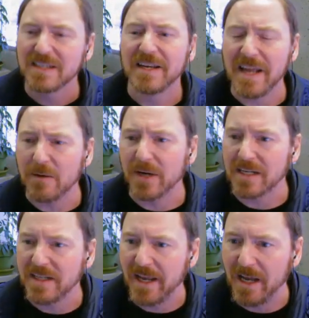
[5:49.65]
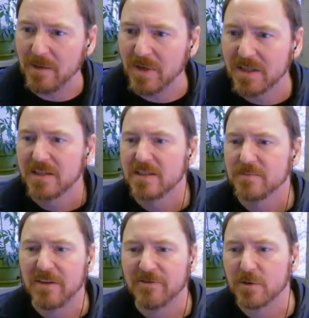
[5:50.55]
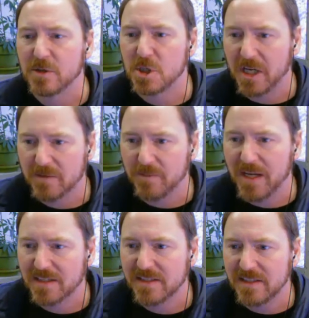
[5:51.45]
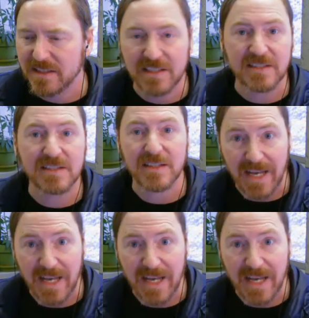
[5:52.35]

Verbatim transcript: Now when I tab, my first checkbox is